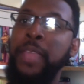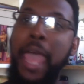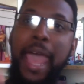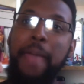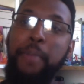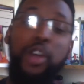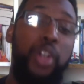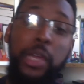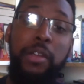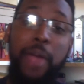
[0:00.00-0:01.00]
And Boku
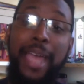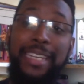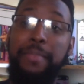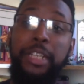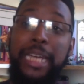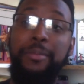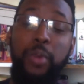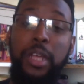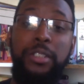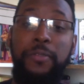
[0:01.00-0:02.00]
no Hero Academia chapter
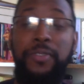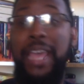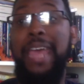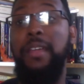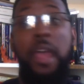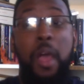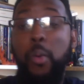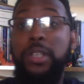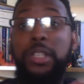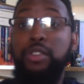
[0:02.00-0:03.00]
158
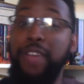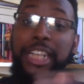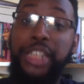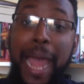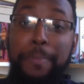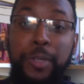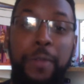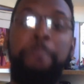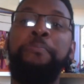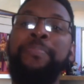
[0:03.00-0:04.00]
was a great chapter.
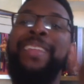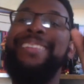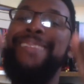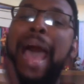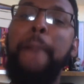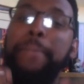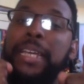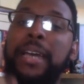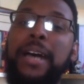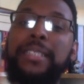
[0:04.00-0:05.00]
Not
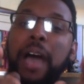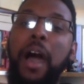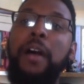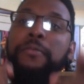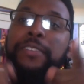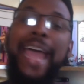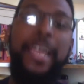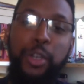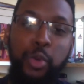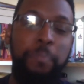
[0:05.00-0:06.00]
because of
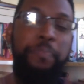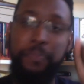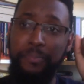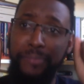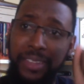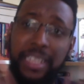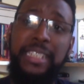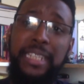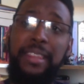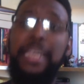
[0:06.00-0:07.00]
Deku. This
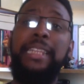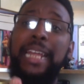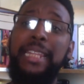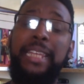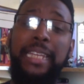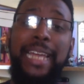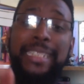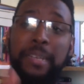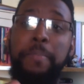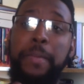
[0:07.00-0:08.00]
is the thing that I think, like,
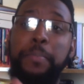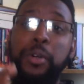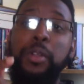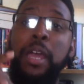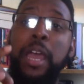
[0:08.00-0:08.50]
some people